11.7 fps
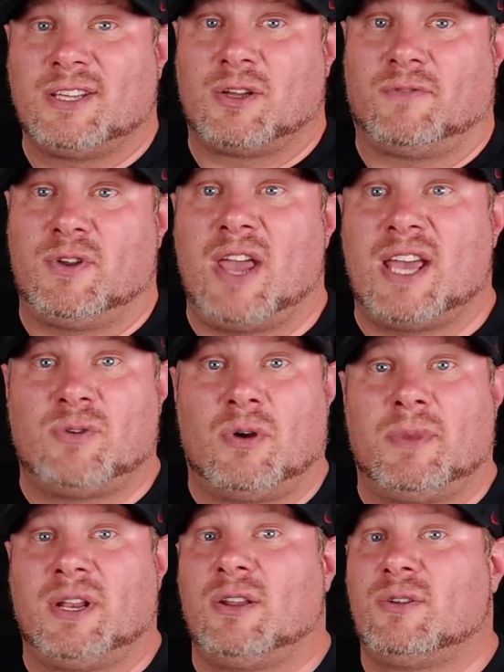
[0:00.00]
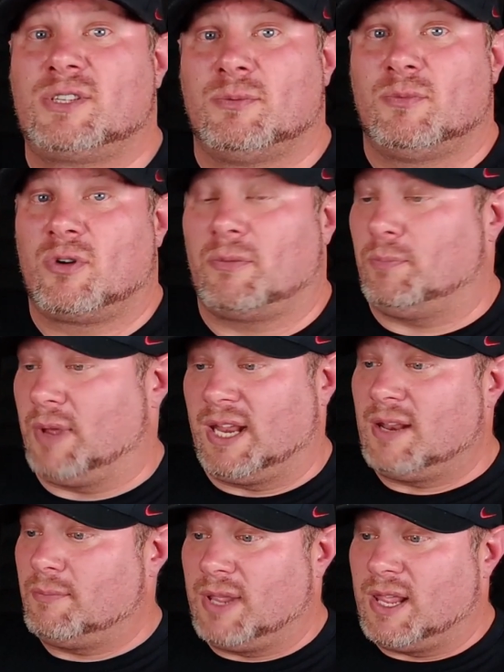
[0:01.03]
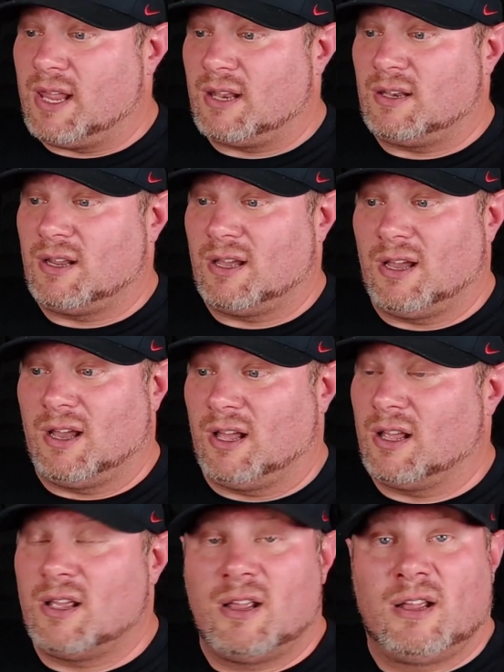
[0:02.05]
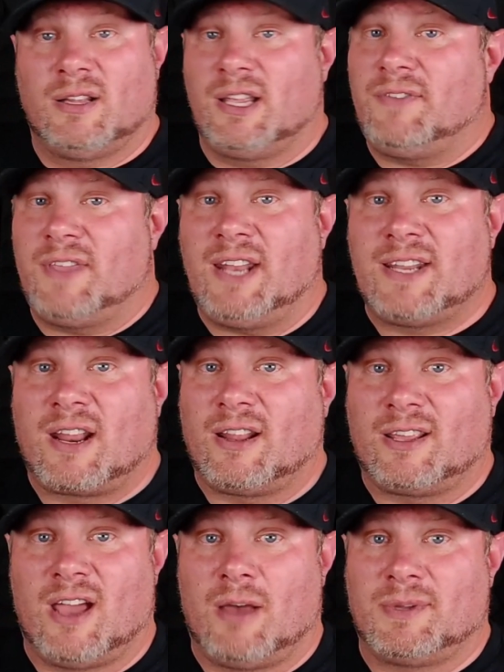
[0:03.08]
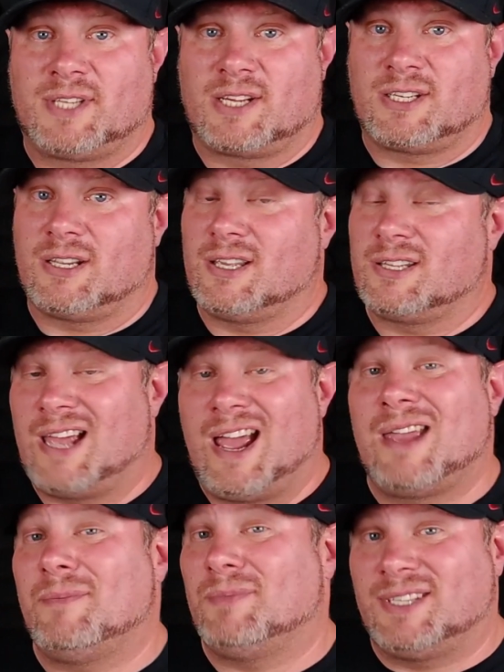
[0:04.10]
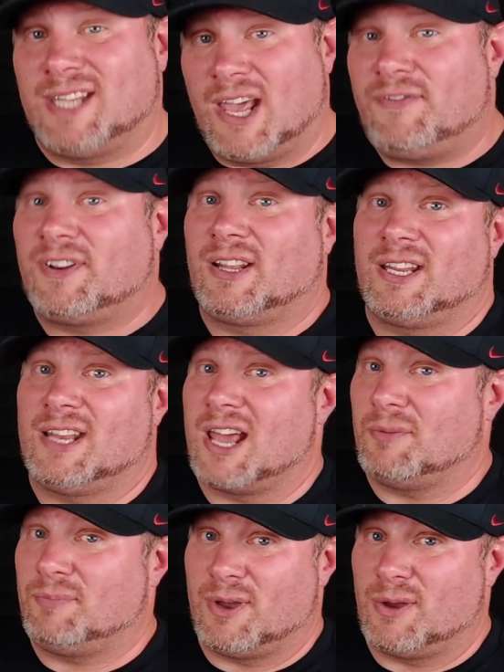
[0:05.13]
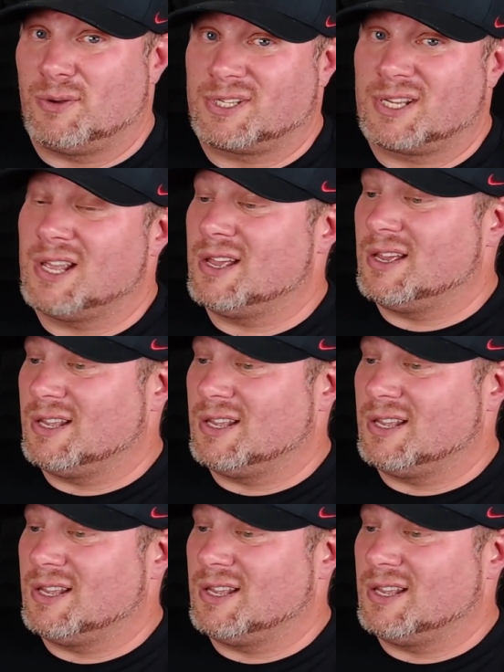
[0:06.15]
So if you guys want me to do some more Ben and Ben, uh, leave that down in the comment section because I am definitely not opposed